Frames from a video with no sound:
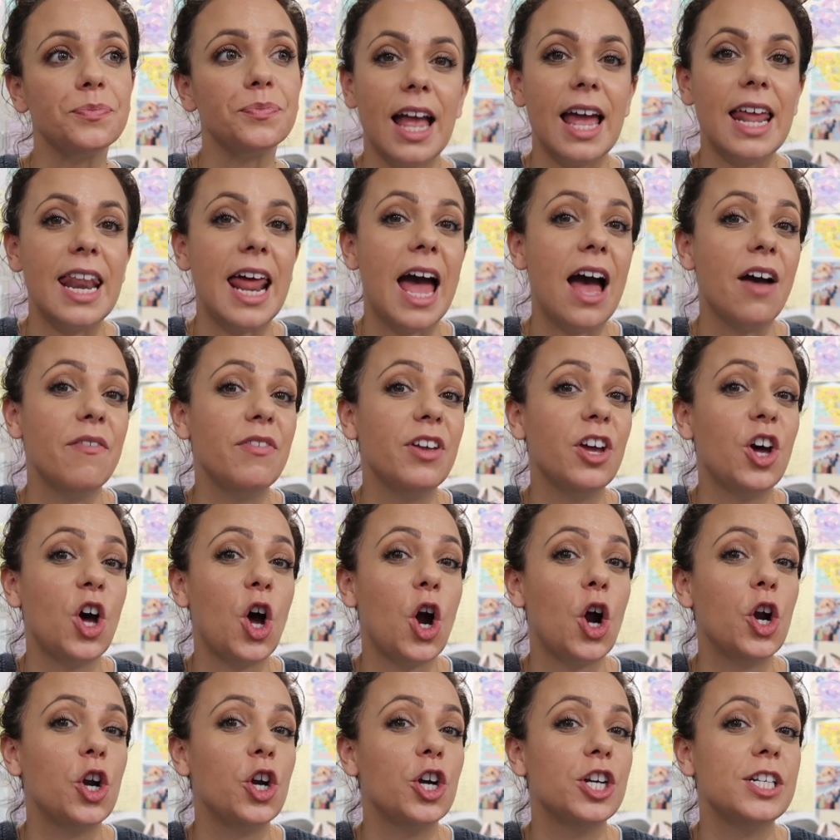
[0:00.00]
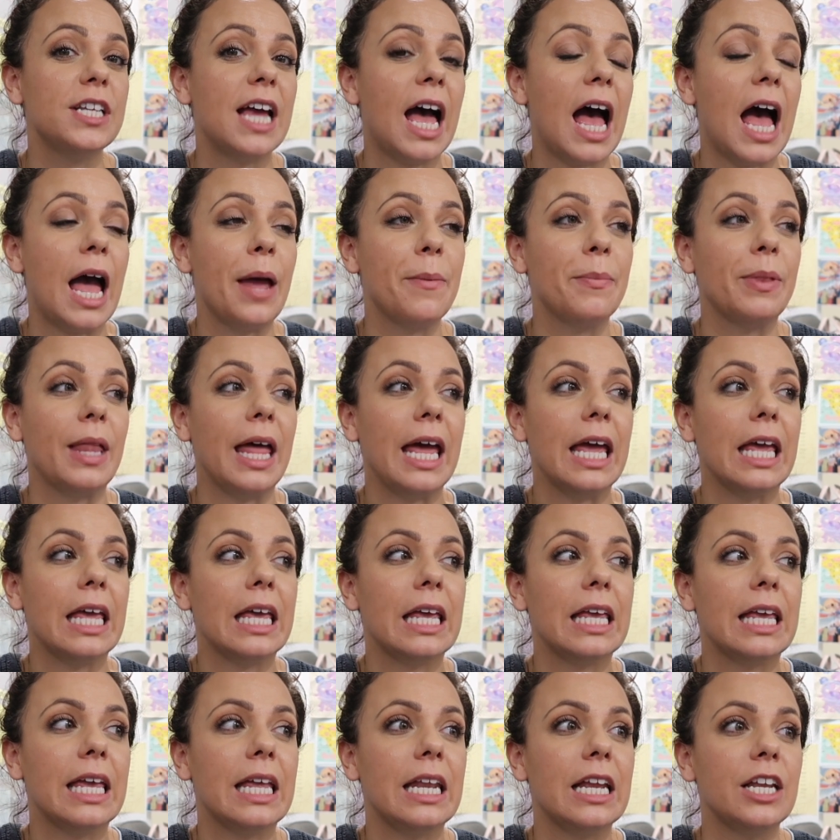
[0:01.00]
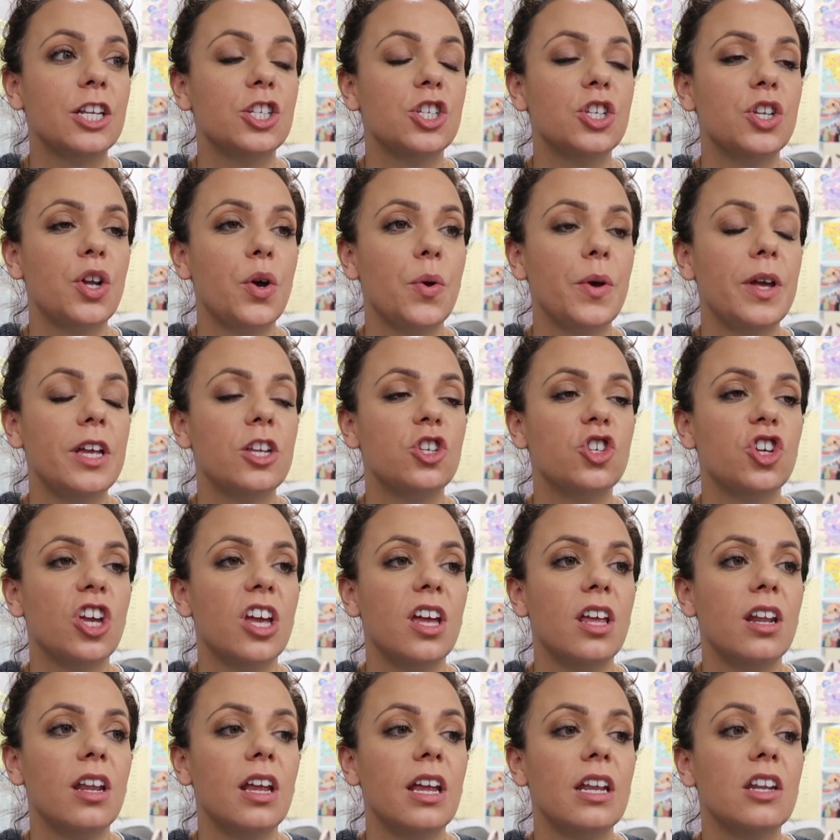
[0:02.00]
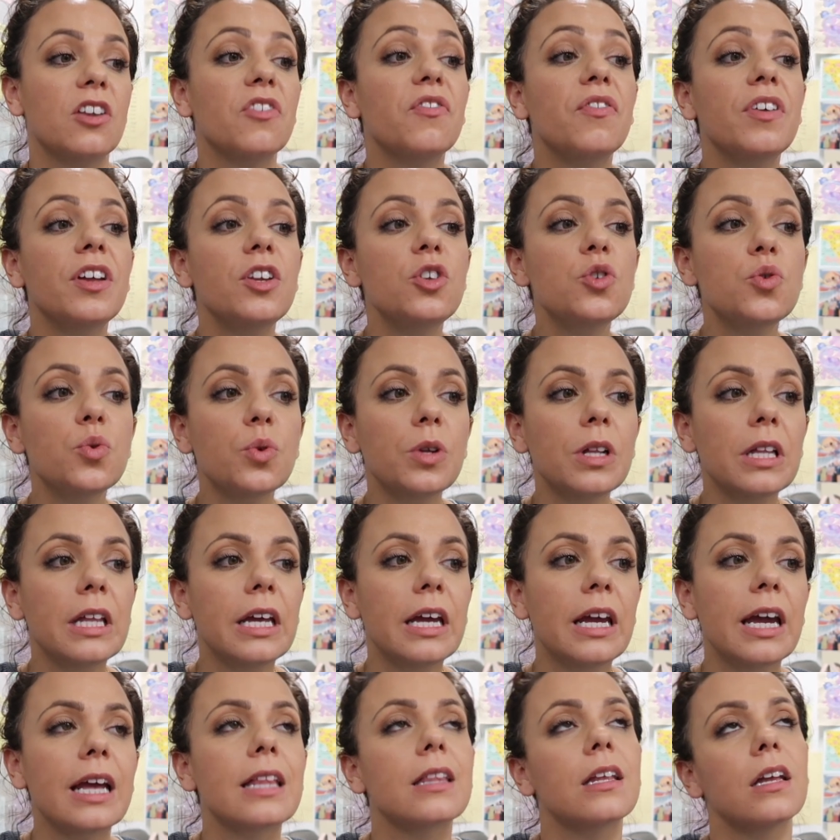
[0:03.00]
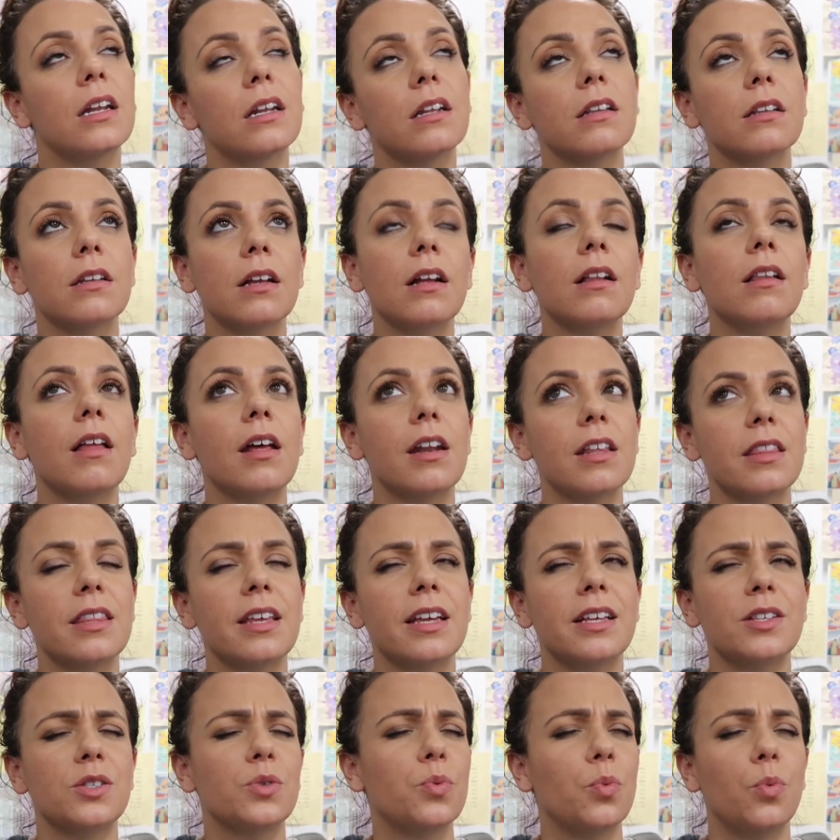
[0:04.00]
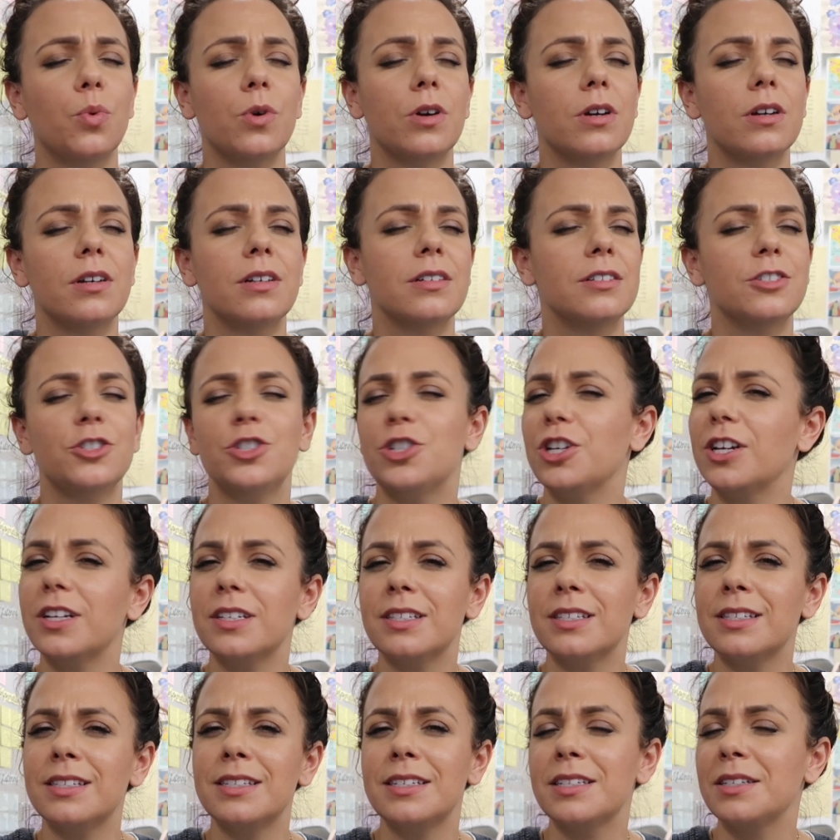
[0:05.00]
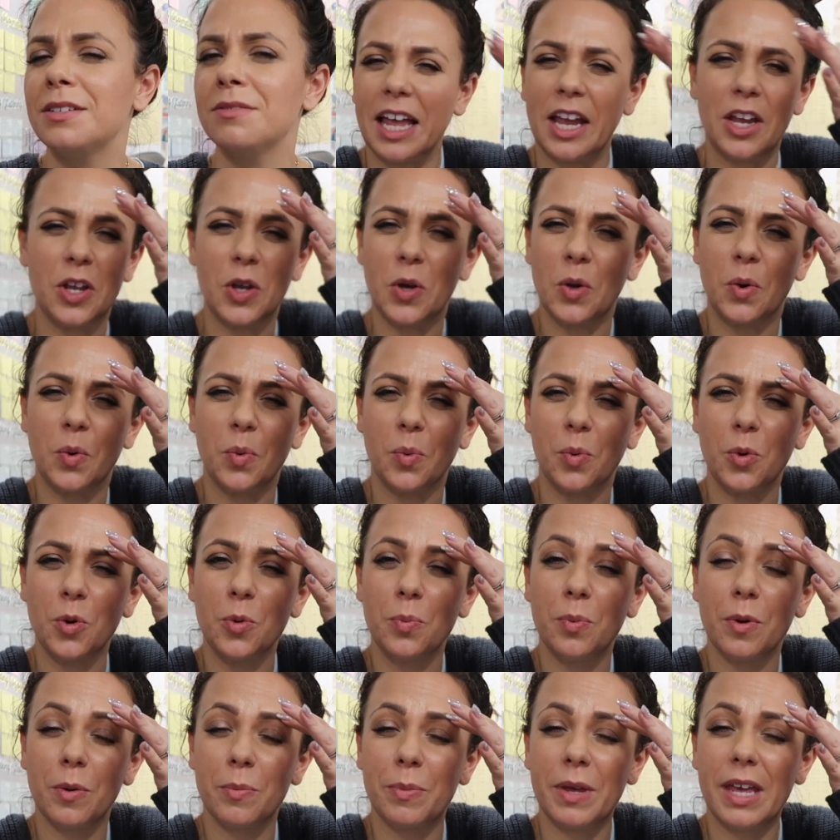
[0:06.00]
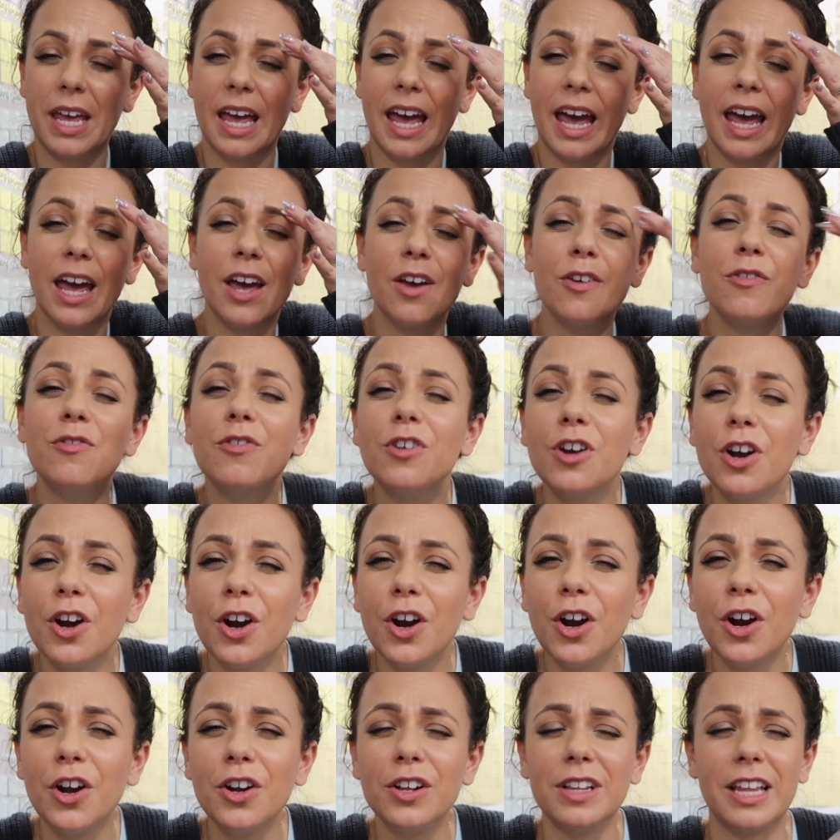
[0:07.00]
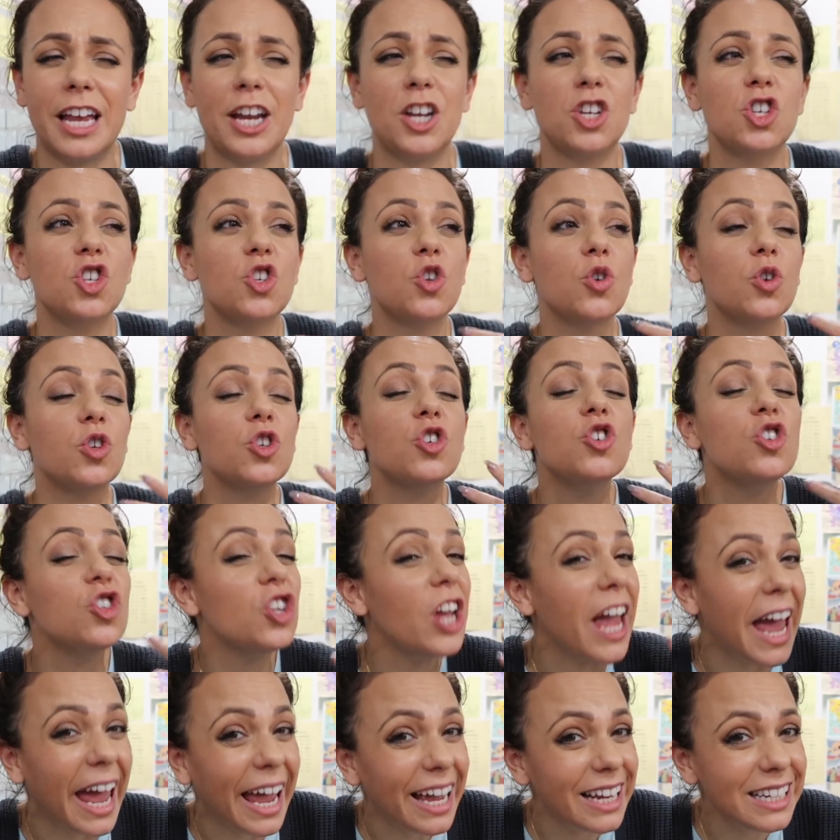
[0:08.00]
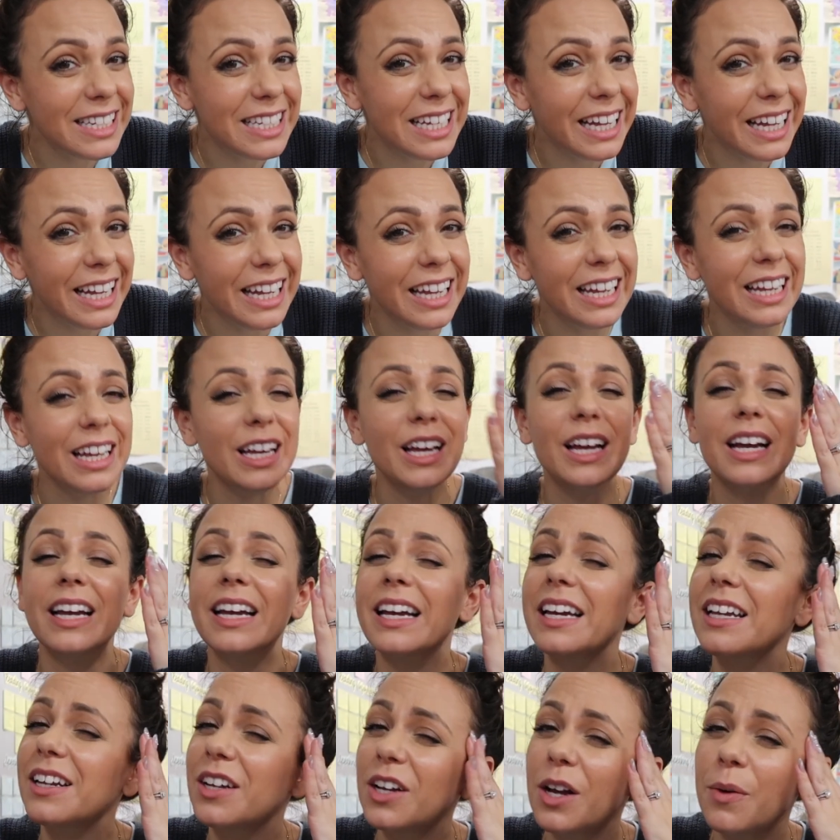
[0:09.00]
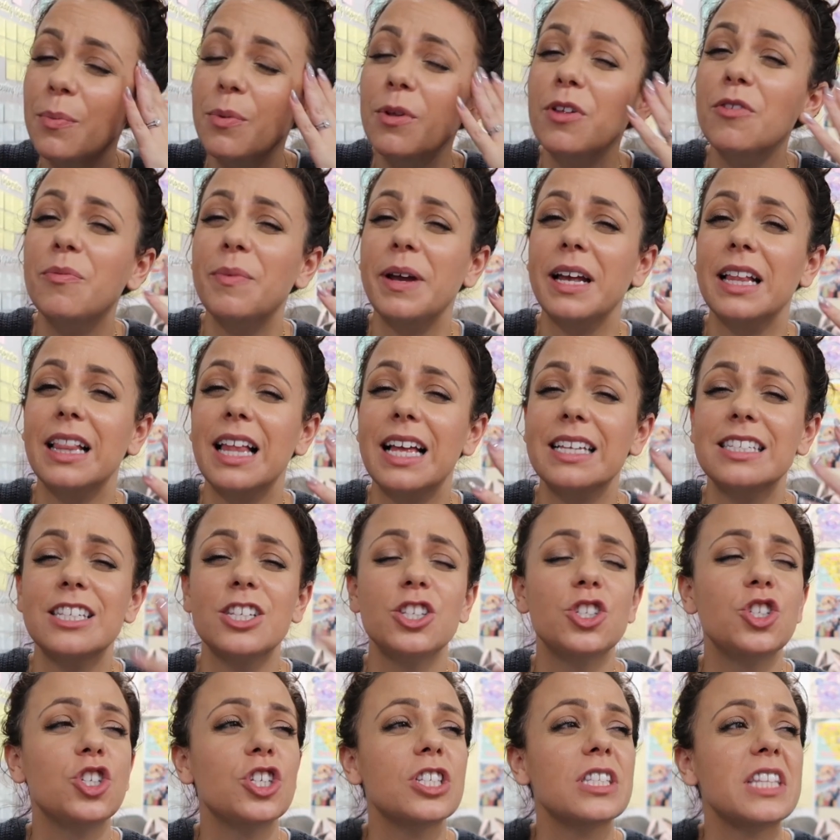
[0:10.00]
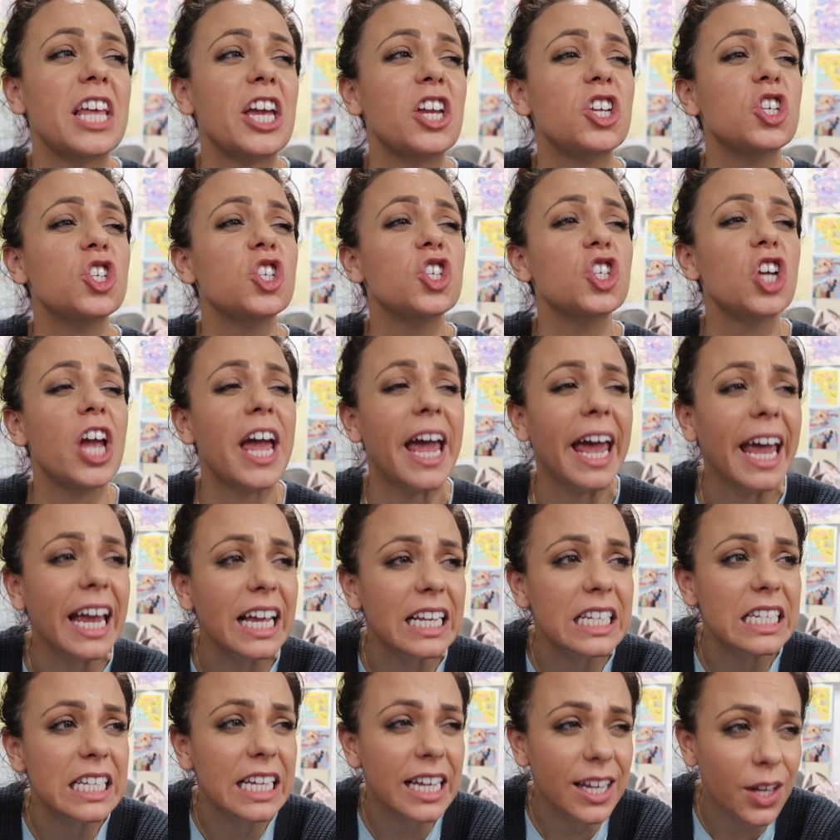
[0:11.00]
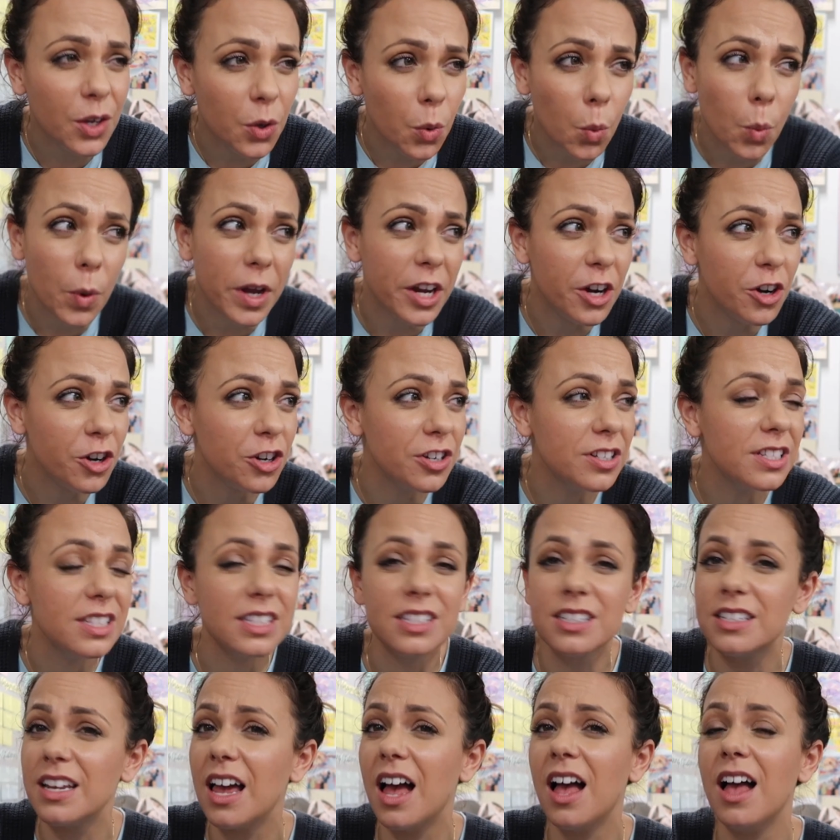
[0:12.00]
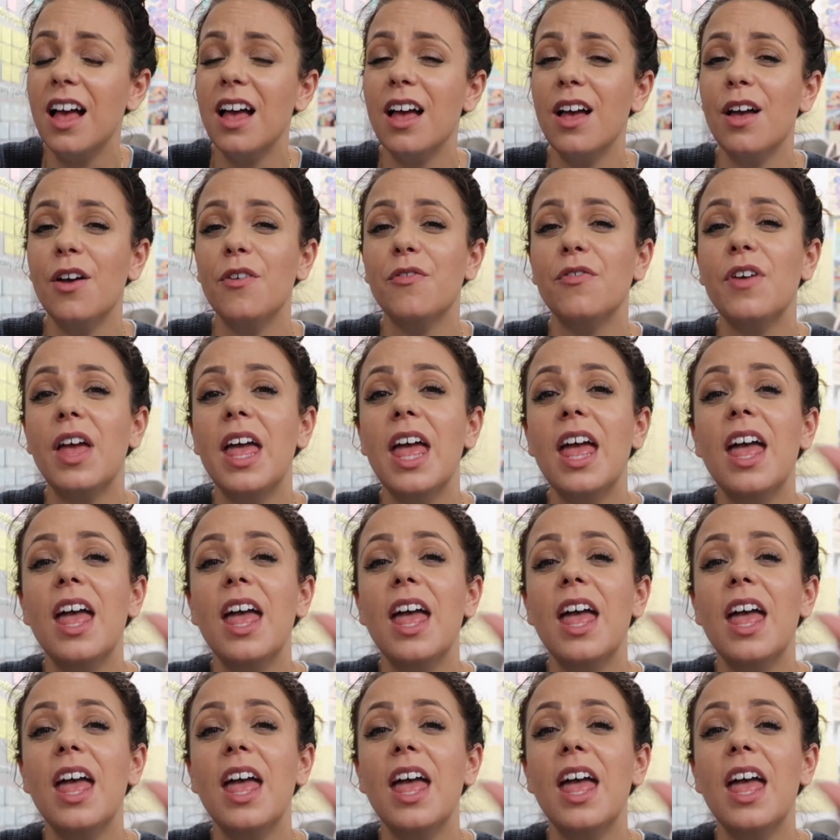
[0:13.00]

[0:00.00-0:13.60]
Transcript: and having a harder time like getting to know each kid individually and then a lot of things were just like group behavior like chanting i had a couple of my classes just like chanting weird stuff